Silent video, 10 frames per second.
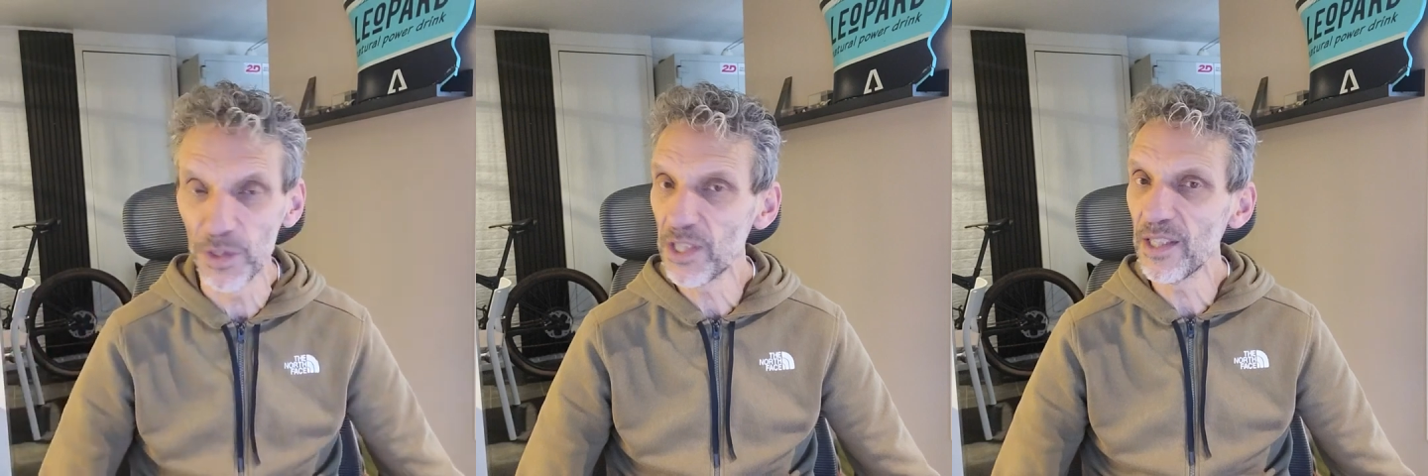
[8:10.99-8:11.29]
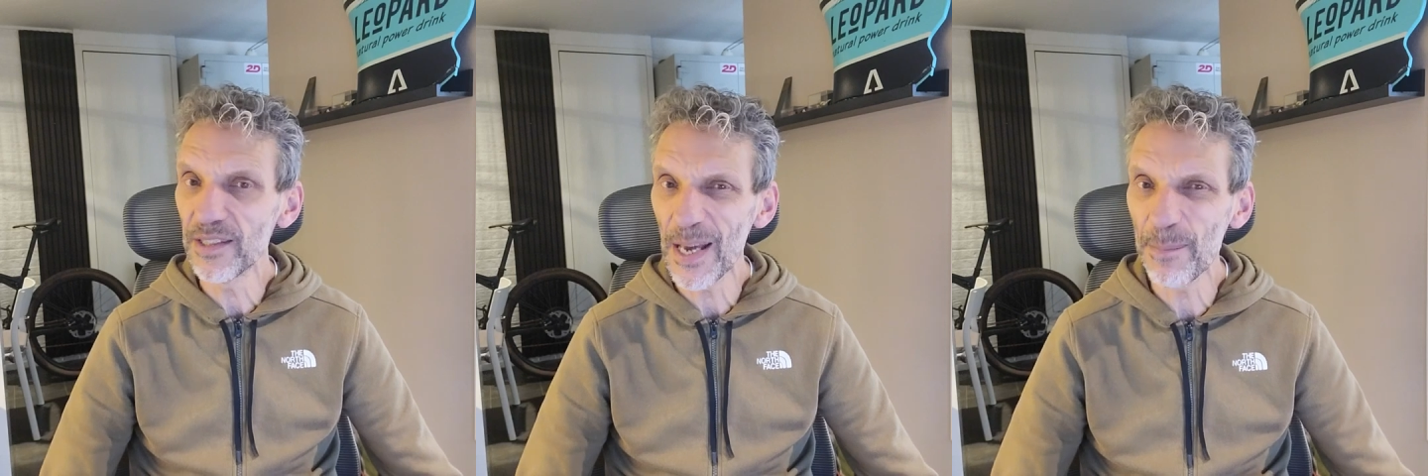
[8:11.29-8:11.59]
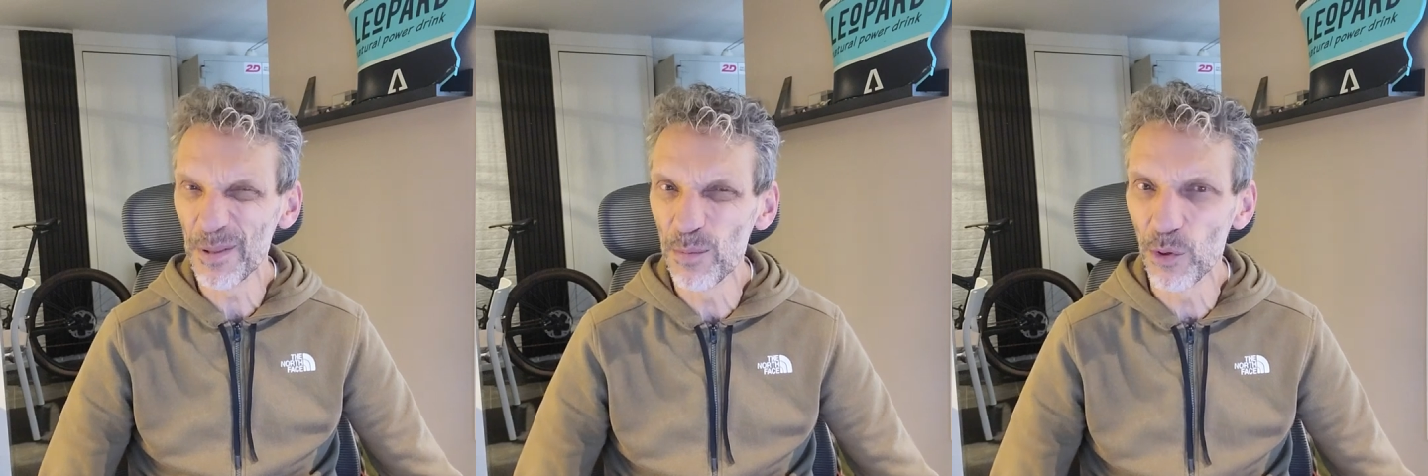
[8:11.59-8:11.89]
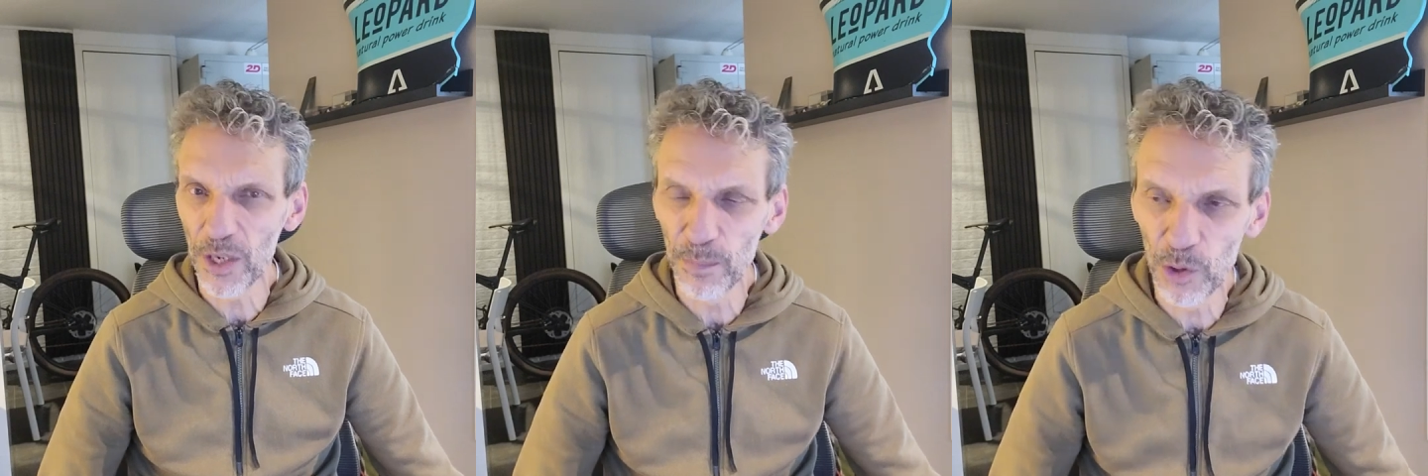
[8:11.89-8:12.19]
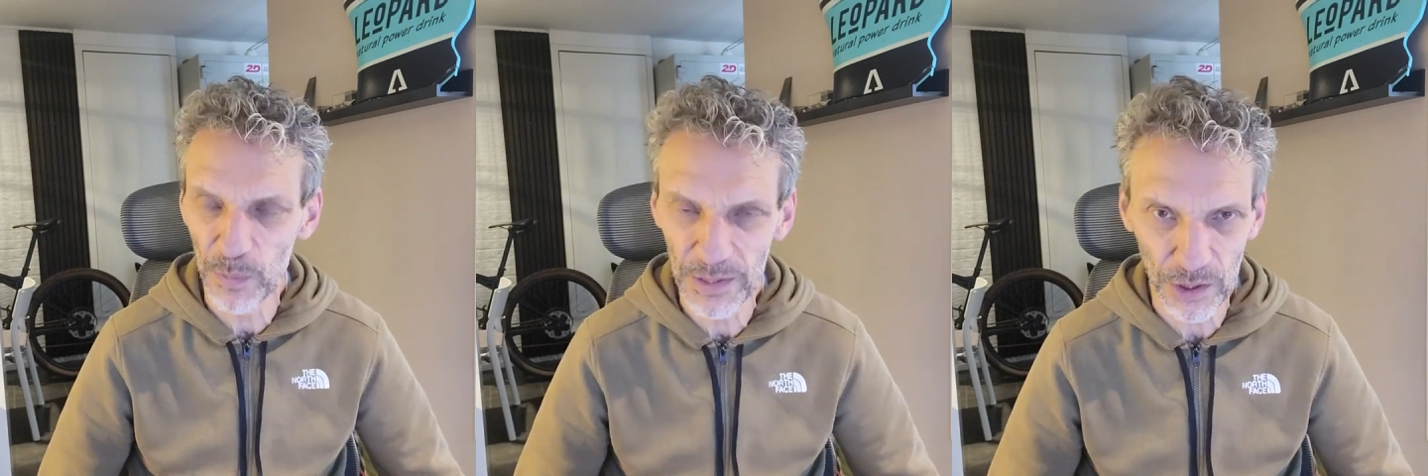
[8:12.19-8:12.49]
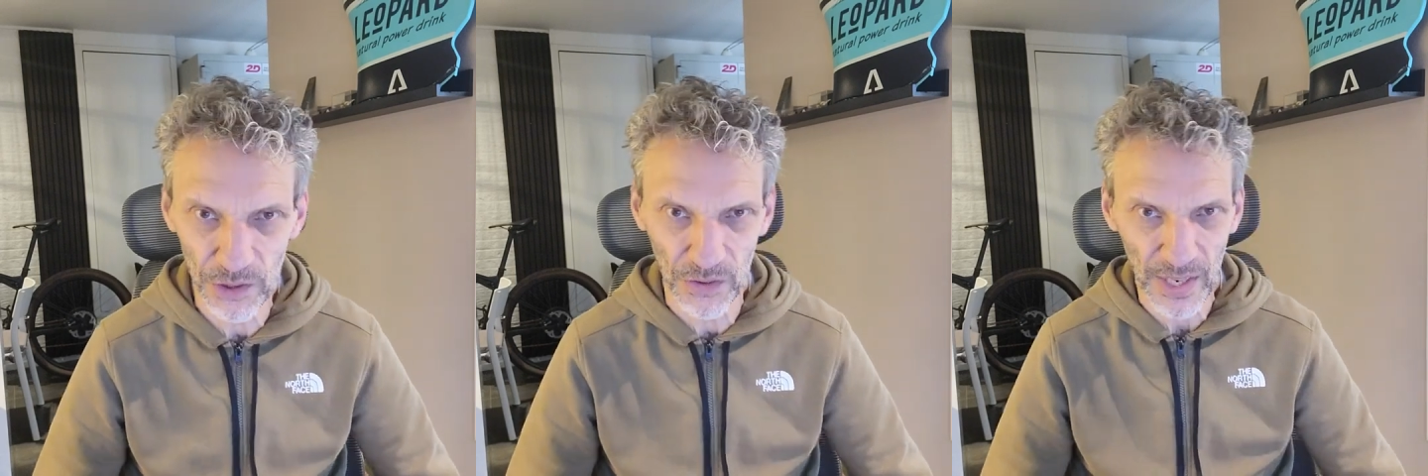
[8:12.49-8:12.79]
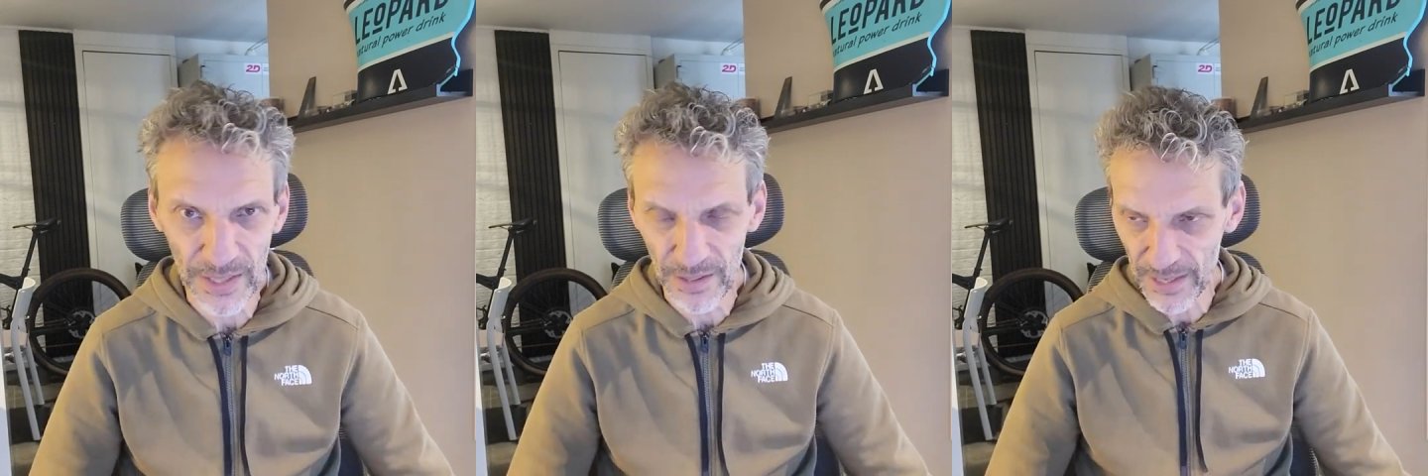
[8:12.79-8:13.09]
We see it happen more and more with all the
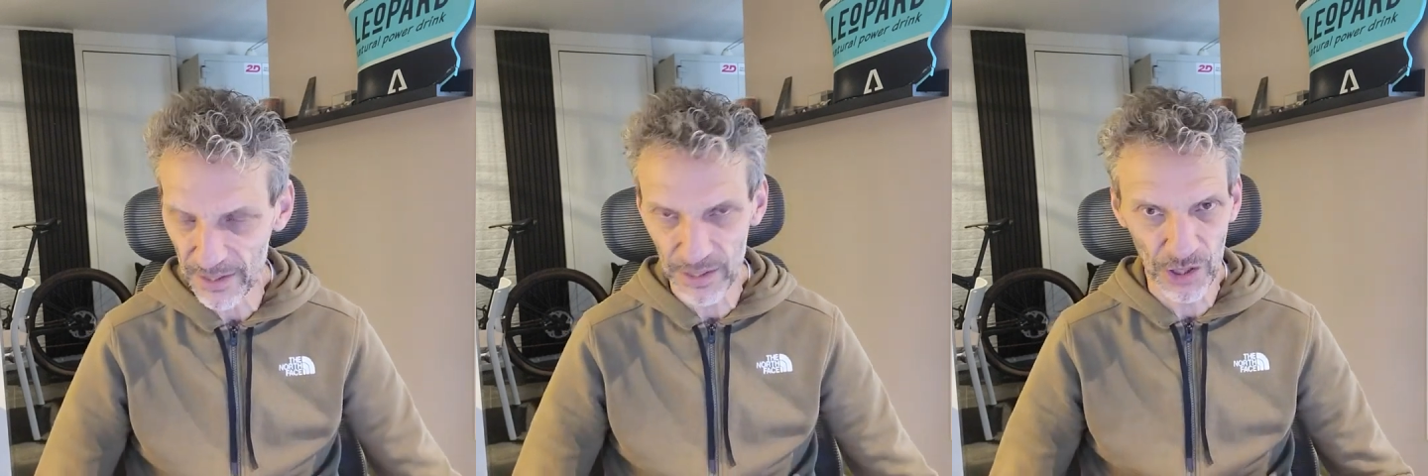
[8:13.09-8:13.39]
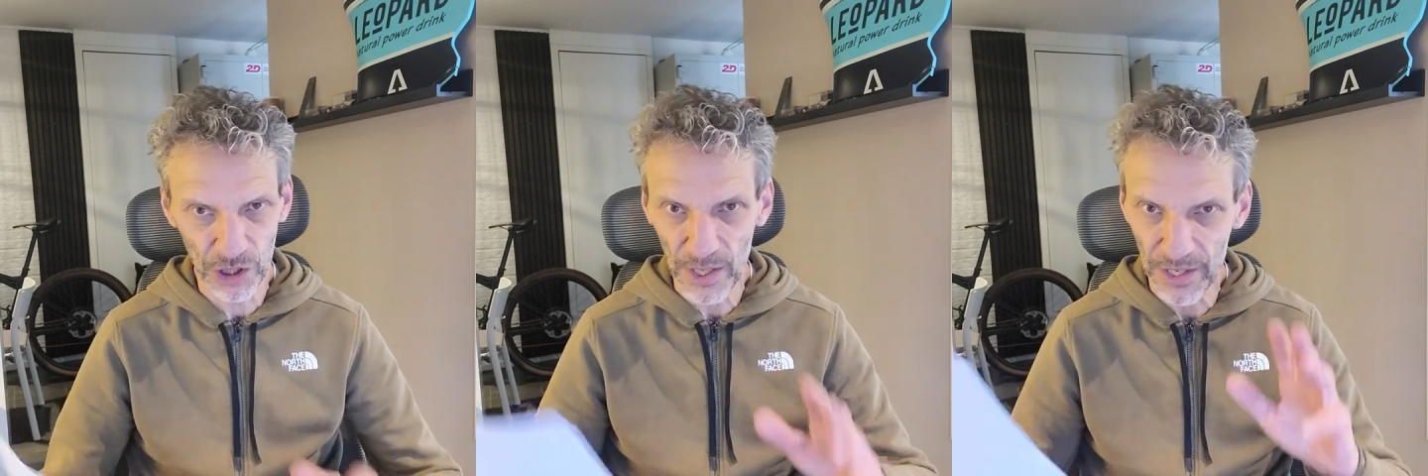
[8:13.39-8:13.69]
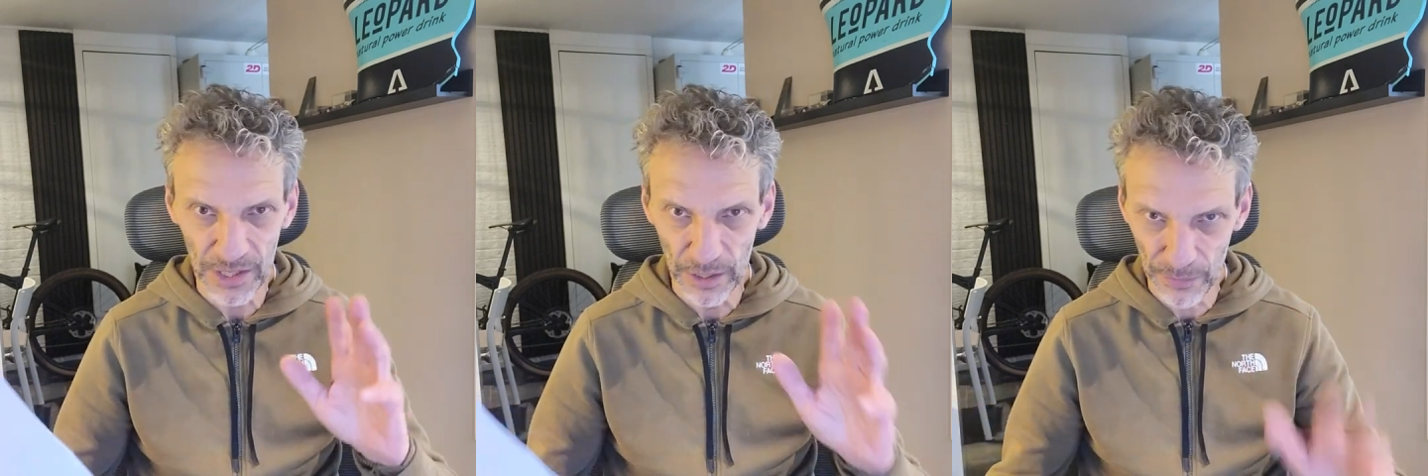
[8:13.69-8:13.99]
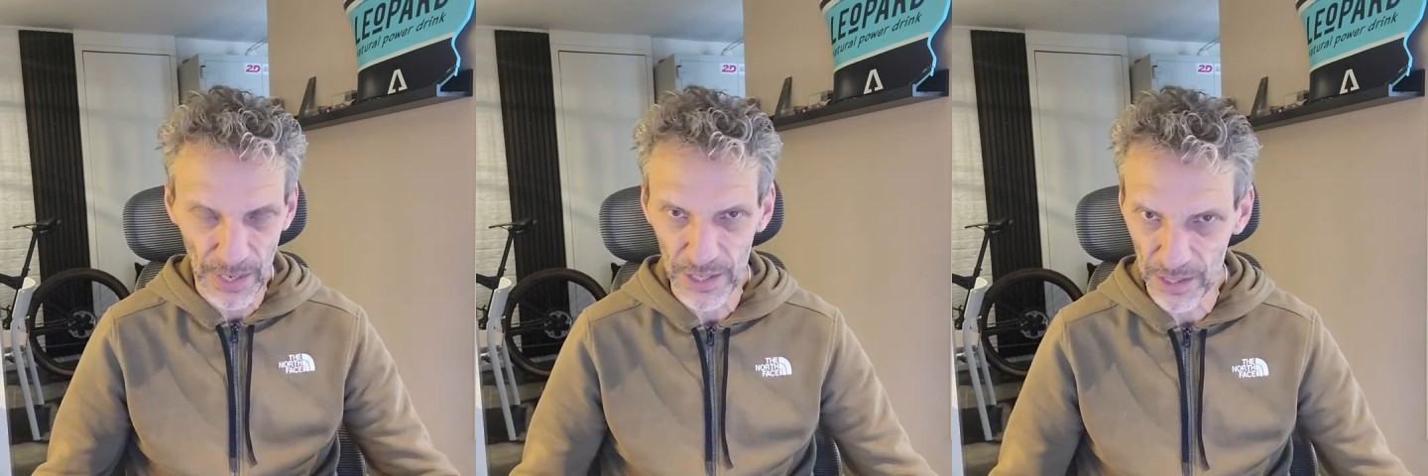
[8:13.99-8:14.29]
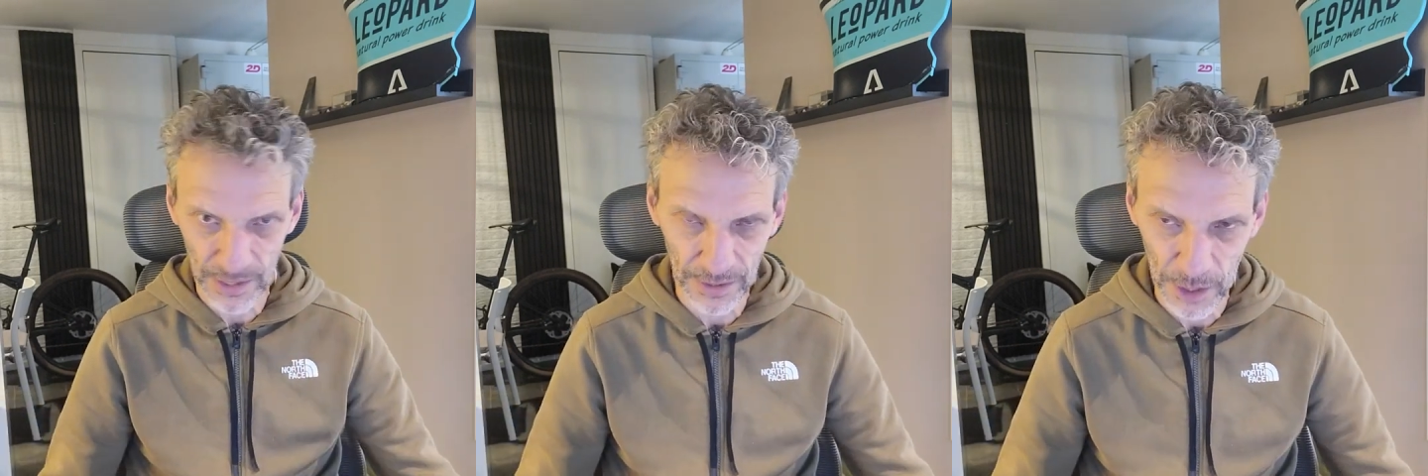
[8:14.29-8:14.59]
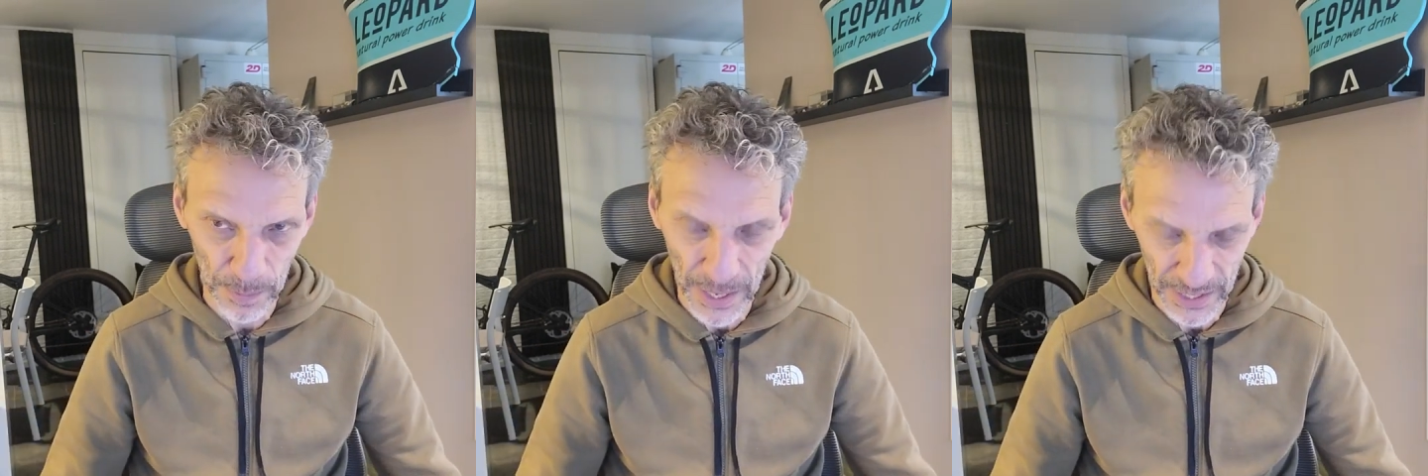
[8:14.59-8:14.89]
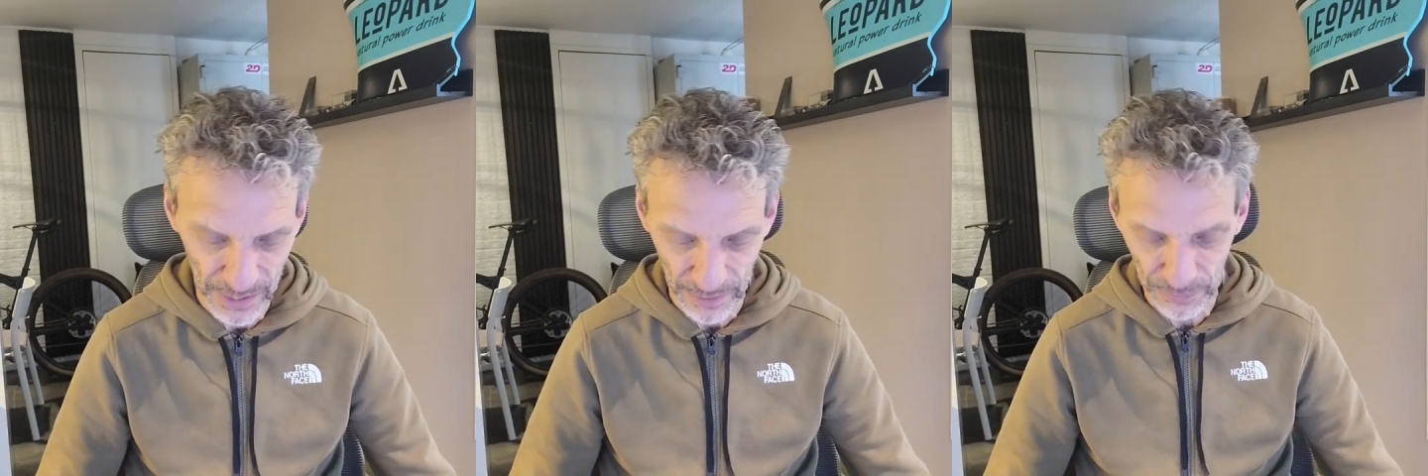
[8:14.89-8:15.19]
ride height and the starting devices that these
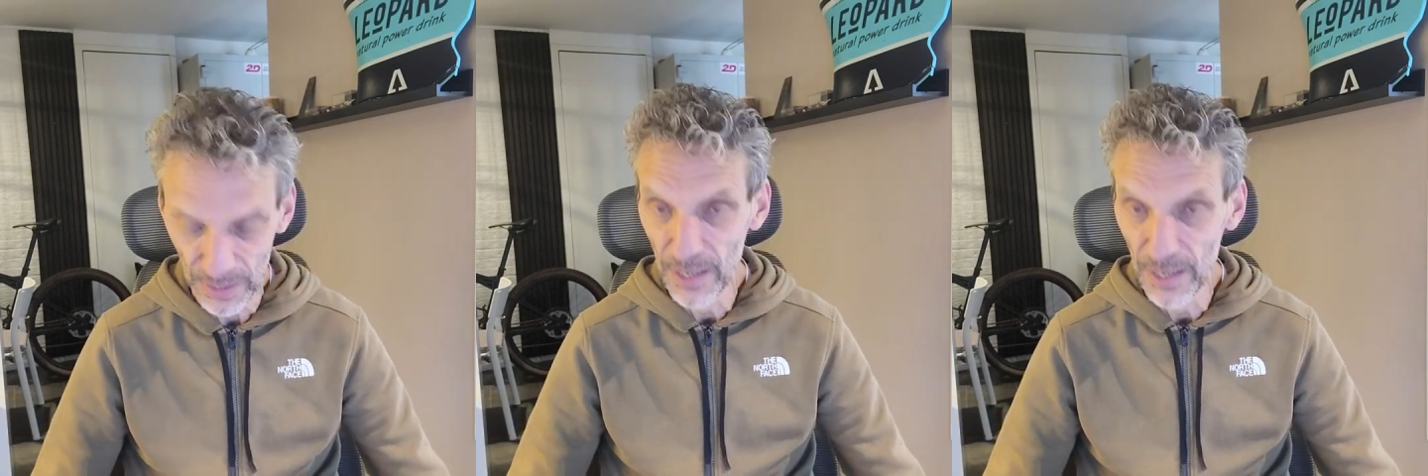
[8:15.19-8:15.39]
bikes have.